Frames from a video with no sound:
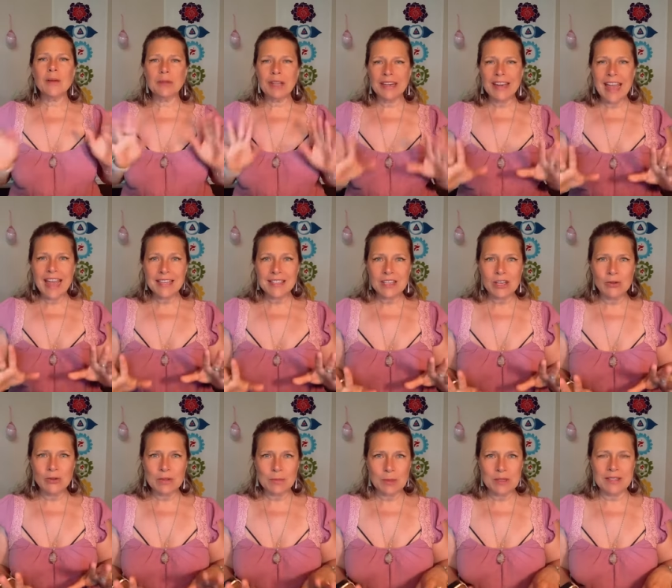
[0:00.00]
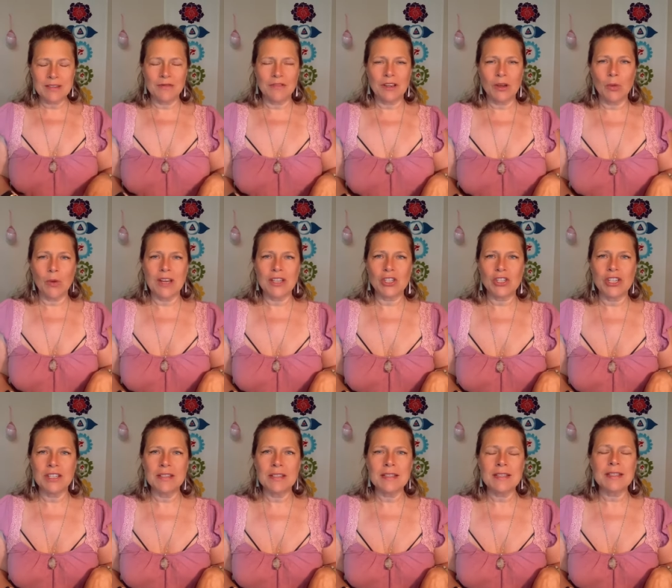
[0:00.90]
I'm going to ask you specific
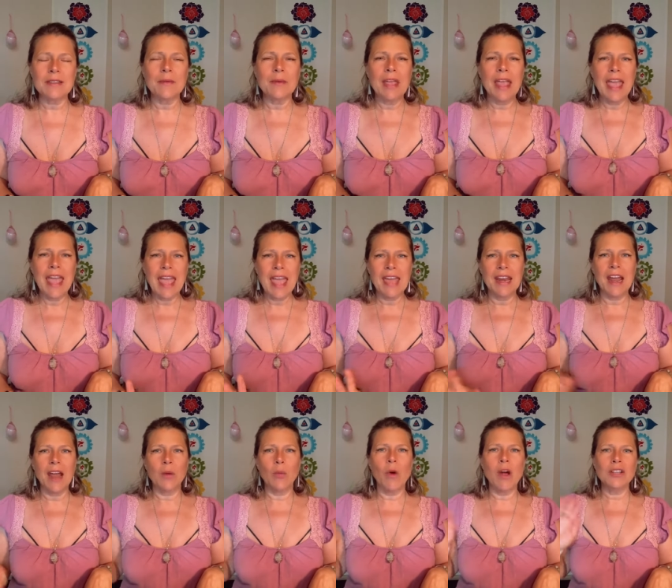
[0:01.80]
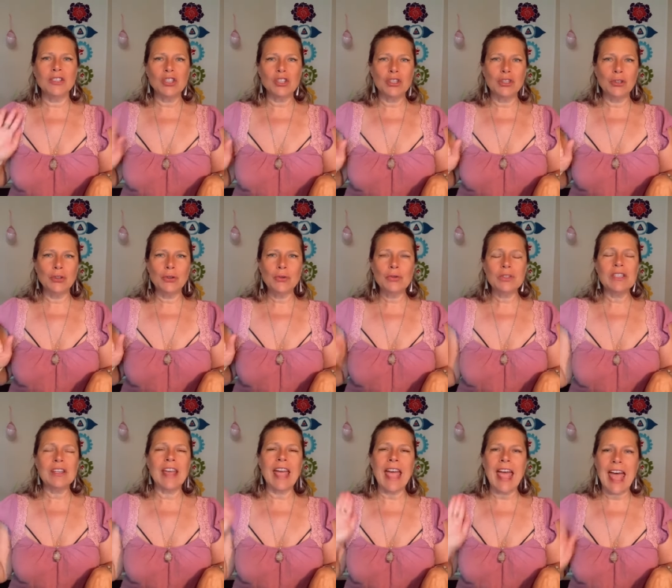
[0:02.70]
questions and I want you
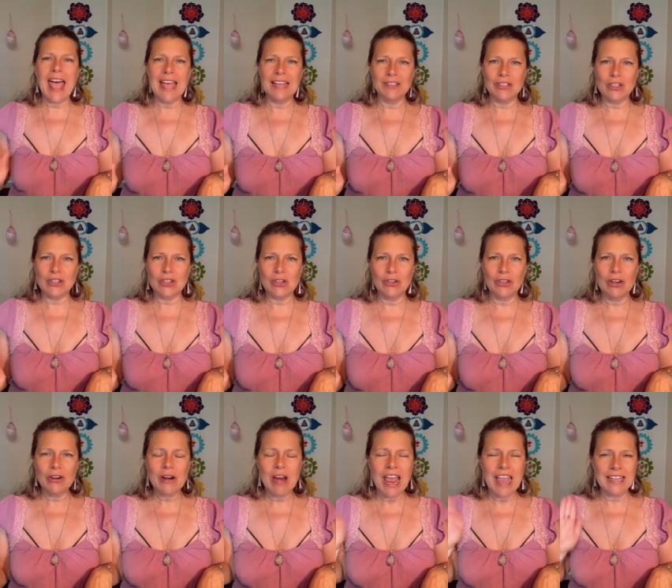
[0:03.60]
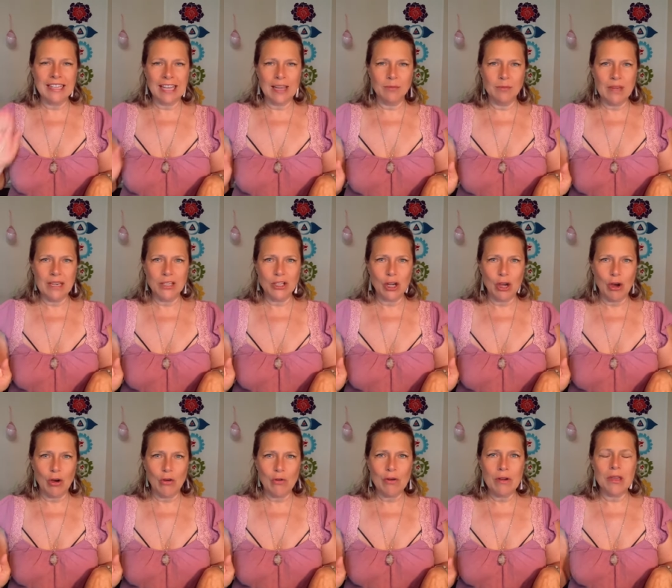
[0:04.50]
to answer and let me
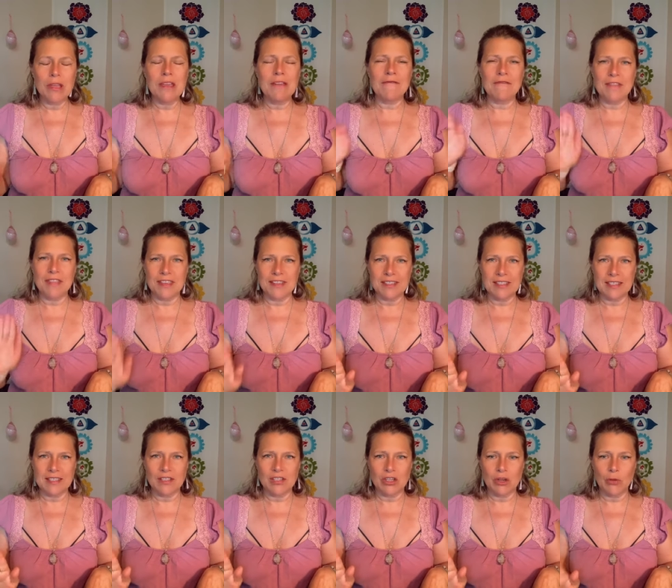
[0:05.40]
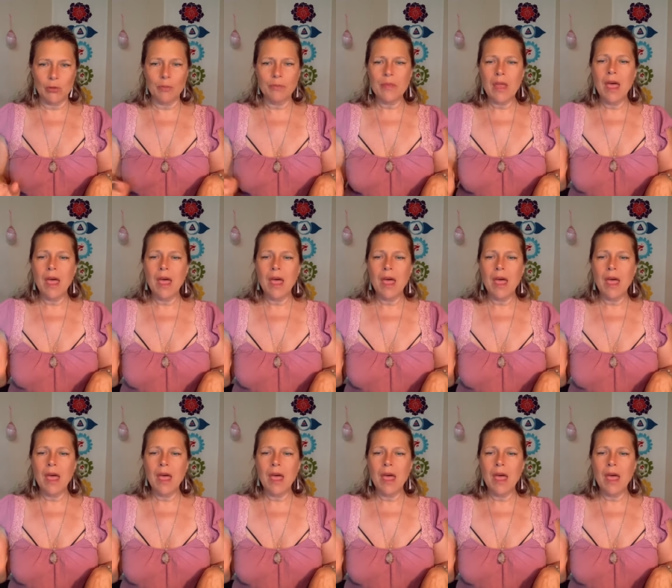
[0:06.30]
know if this is you.